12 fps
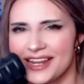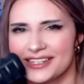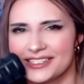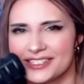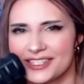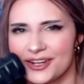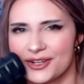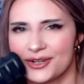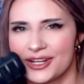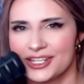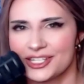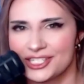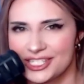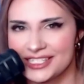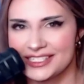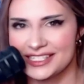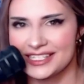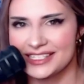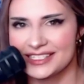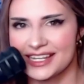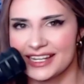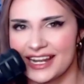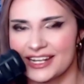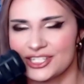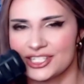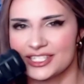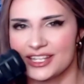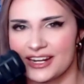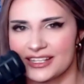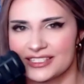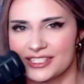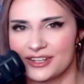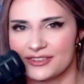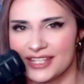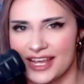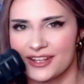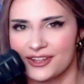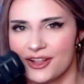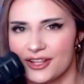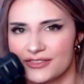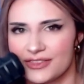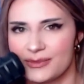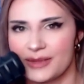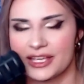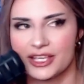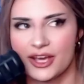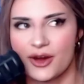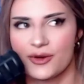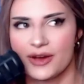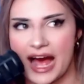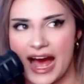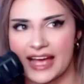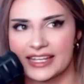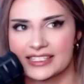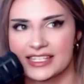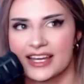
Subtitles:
And so she sees it and she's got to, you know, tell all of them like, yo, guys,